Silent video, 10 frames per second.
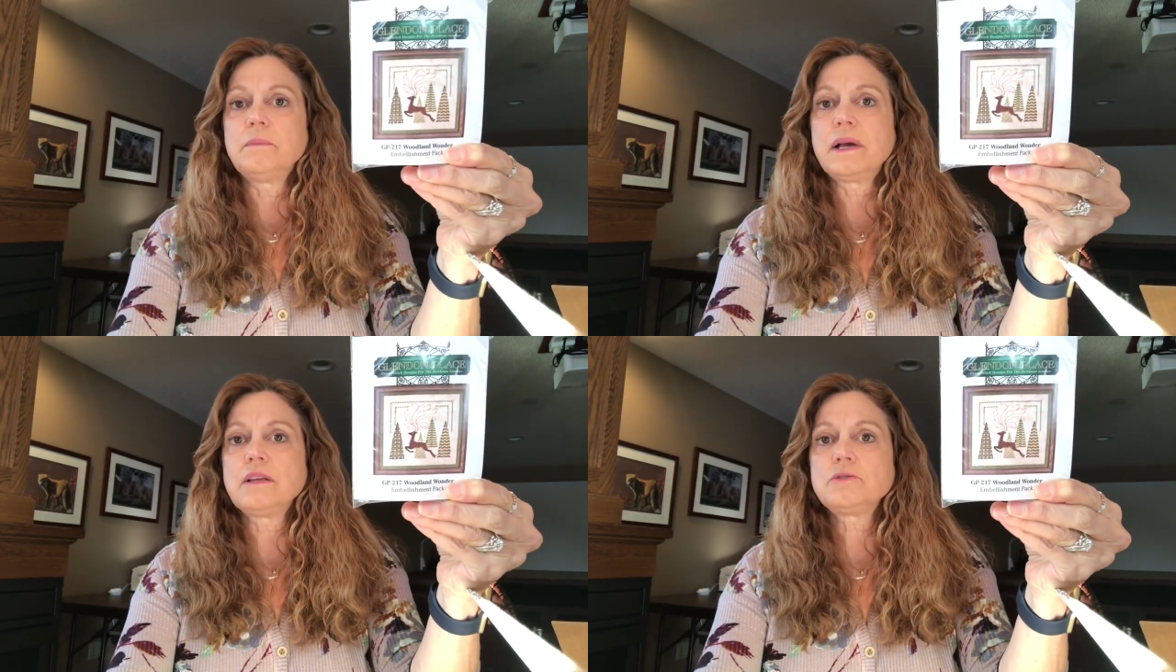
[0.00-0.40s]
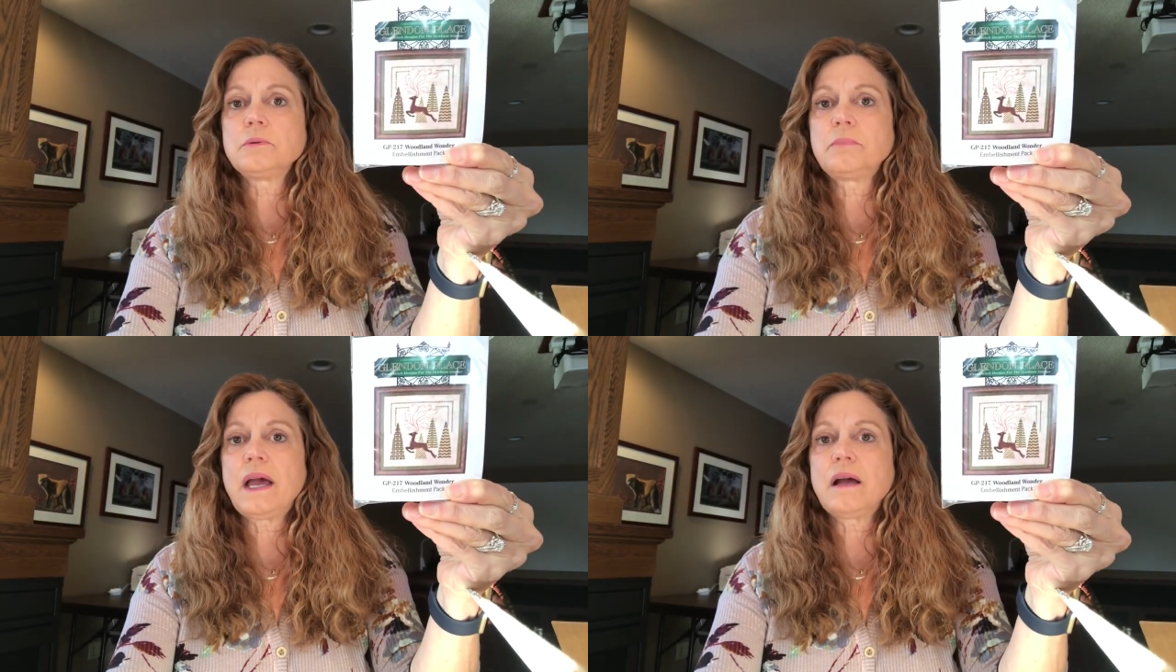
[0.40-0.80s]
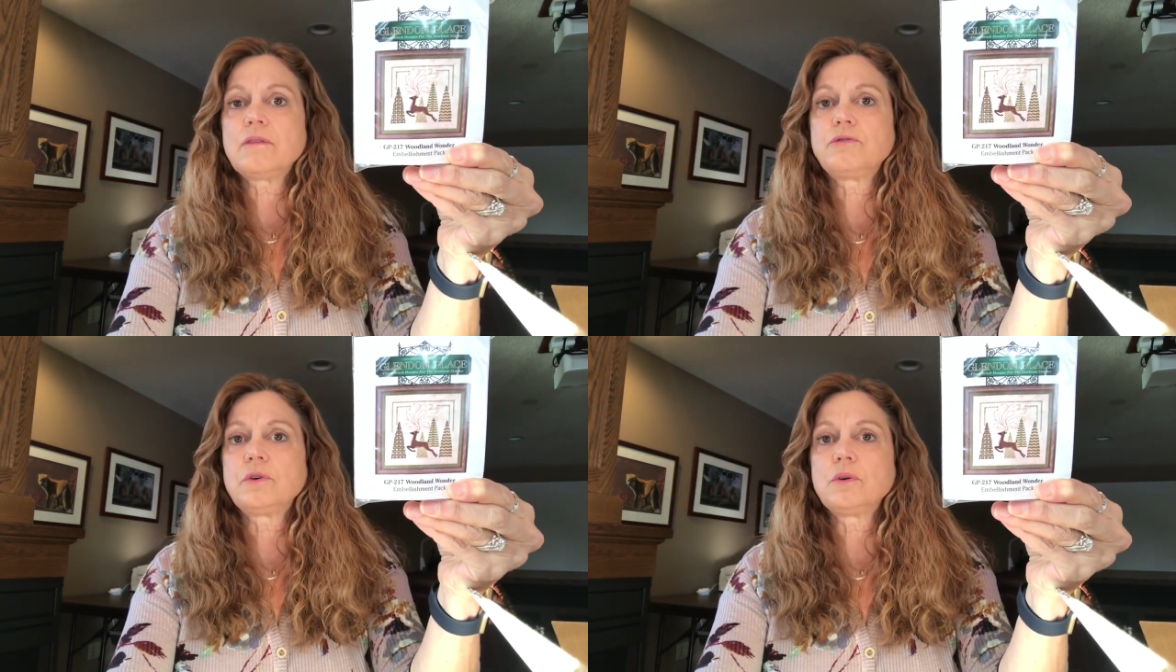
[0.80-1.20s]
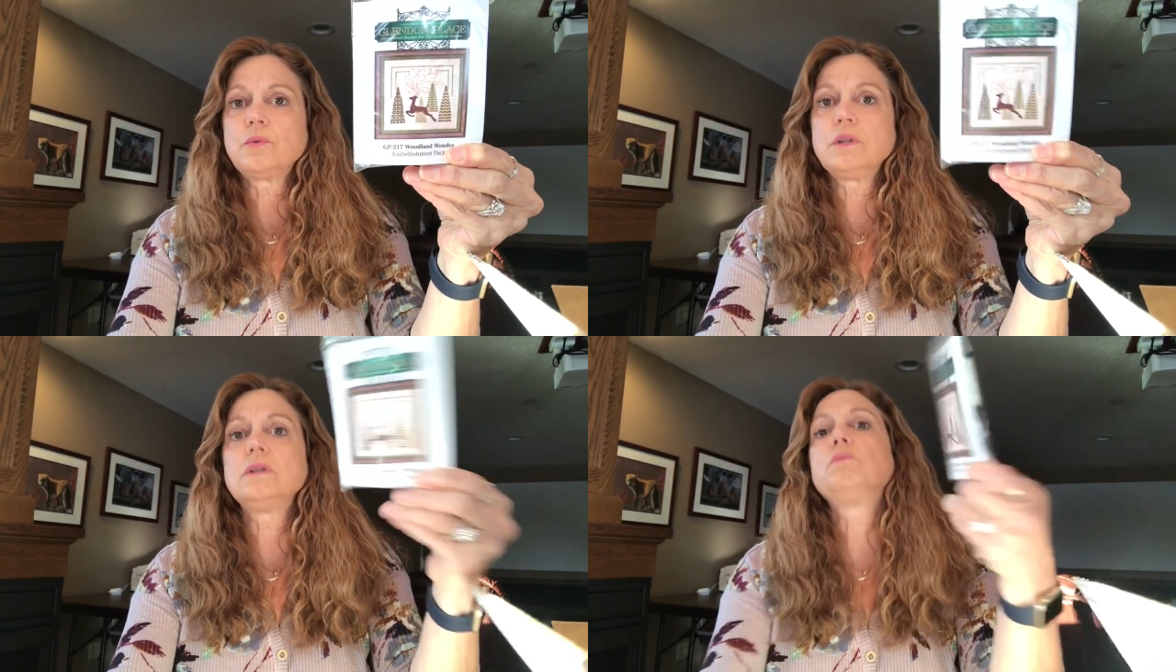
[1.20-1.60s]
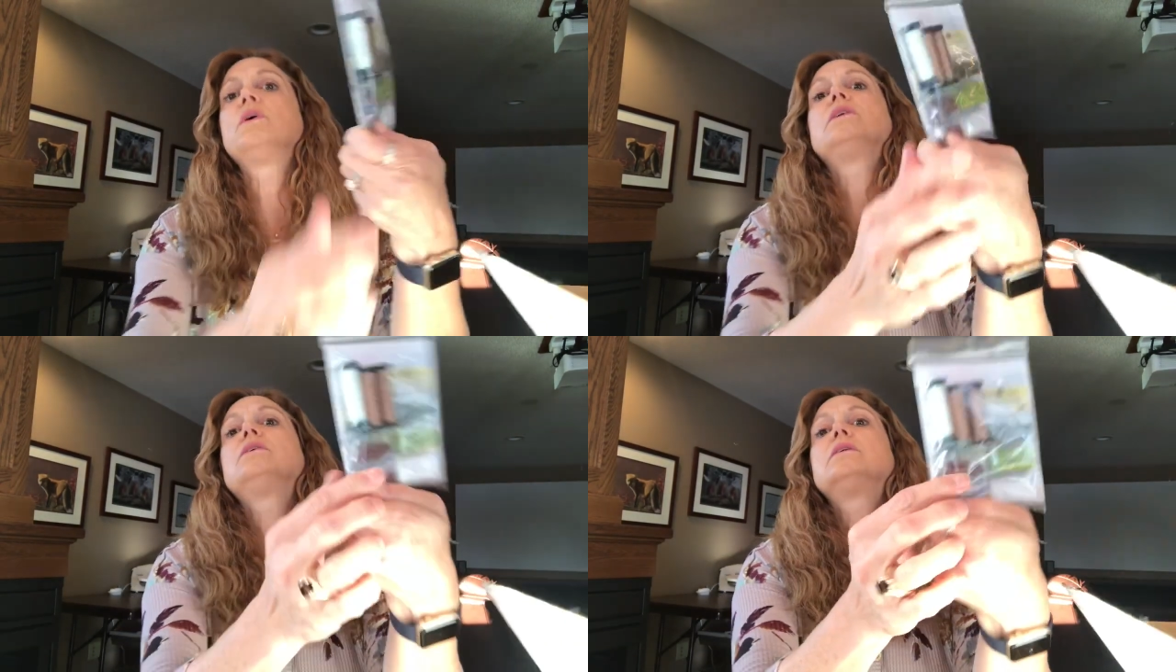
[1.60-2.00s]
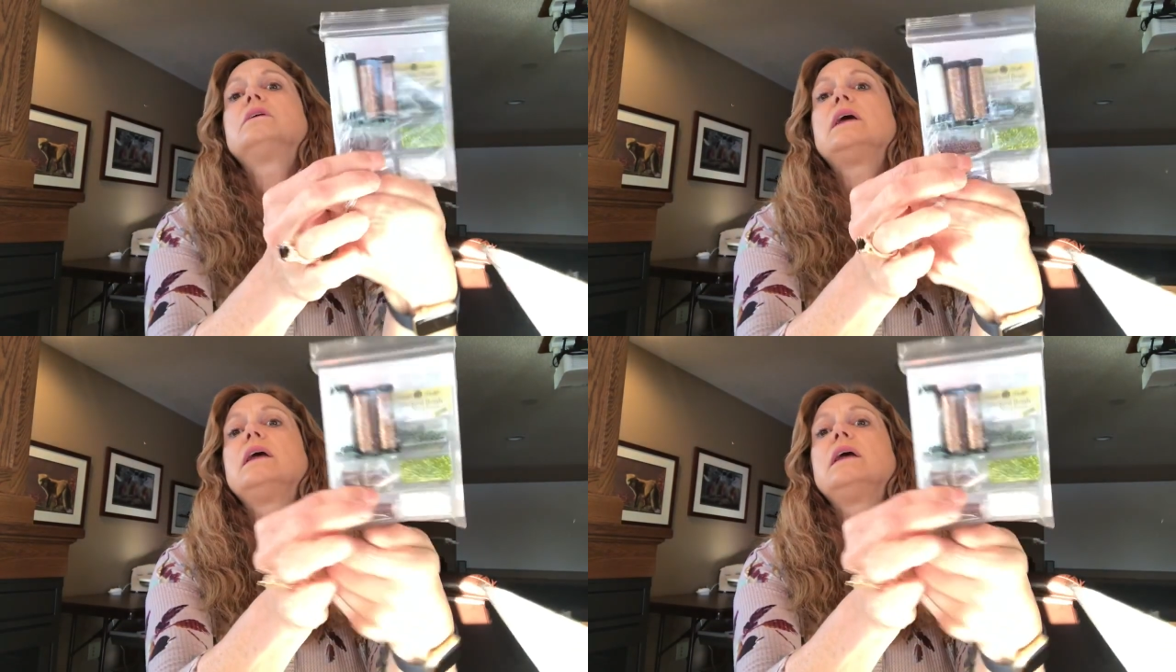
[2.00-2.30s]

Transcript: embellishment pack for Woodland Wonder,